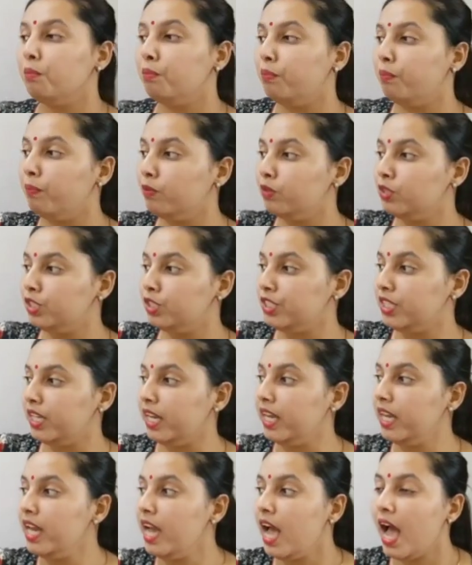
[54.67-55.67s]

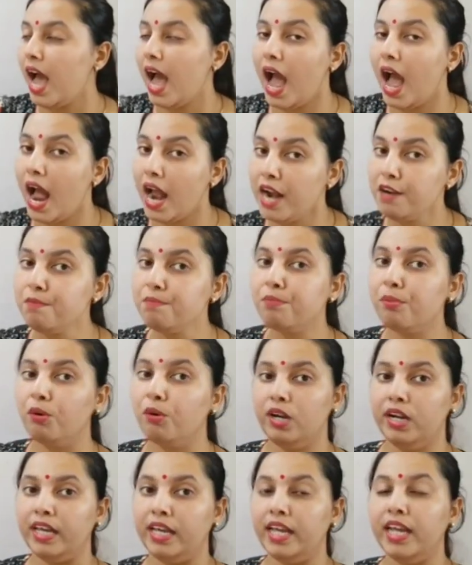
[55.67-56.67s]
Pushing and
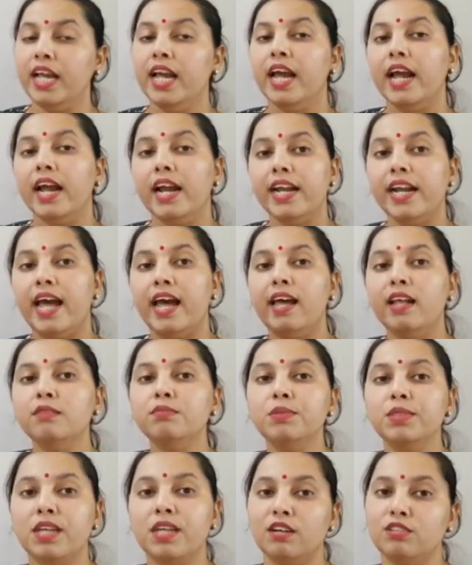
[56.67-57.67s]
pulling, it
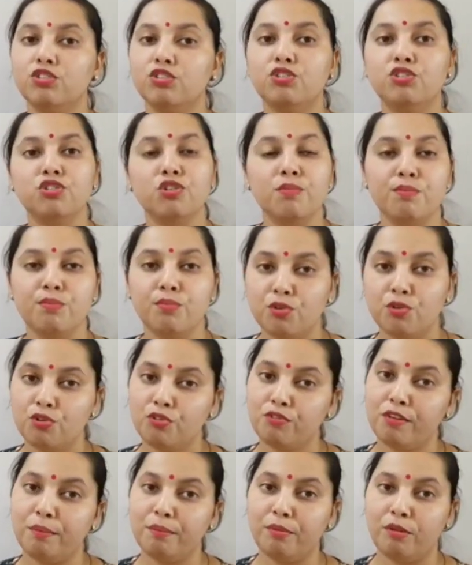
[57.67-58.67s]
helps us to
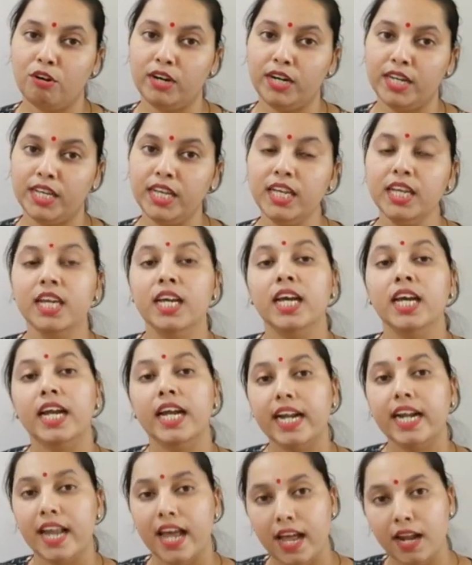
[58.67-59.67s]
move a body.
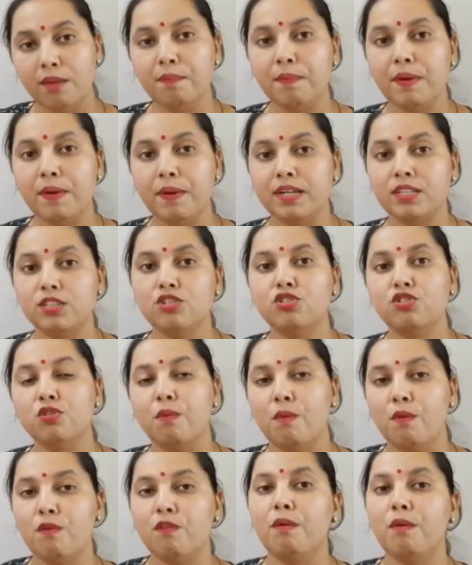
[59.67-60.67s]
It helps us to
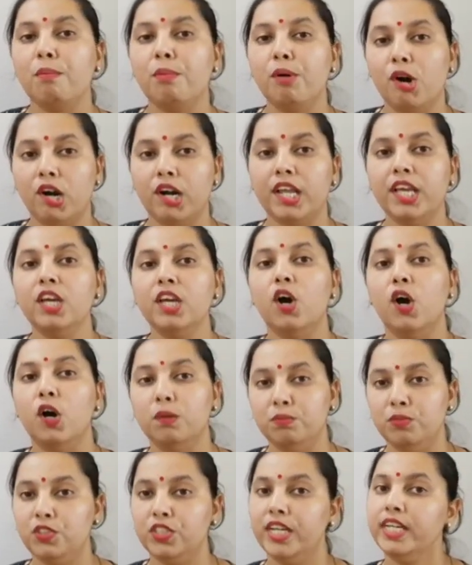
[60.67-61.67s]
move a body
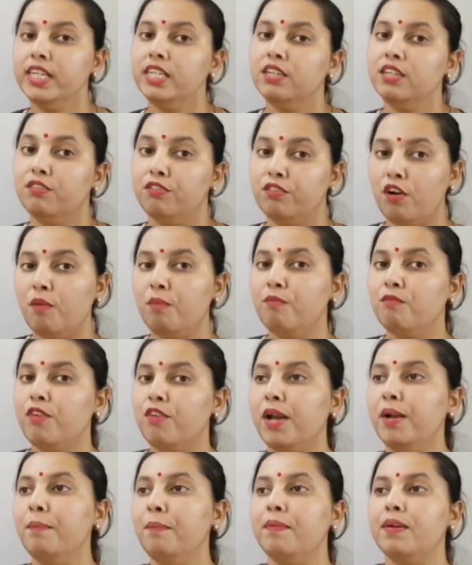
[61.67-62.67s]
object from
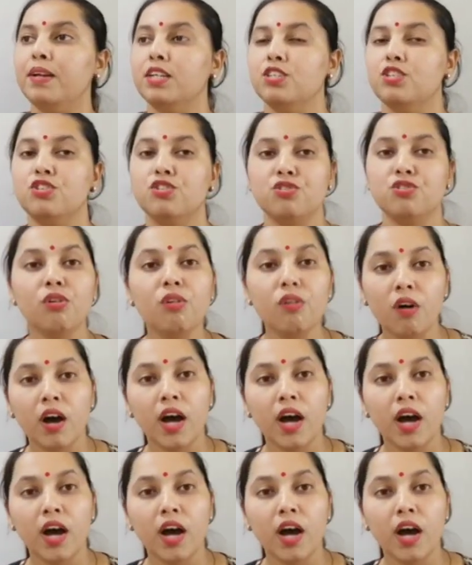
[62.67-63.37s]
one place to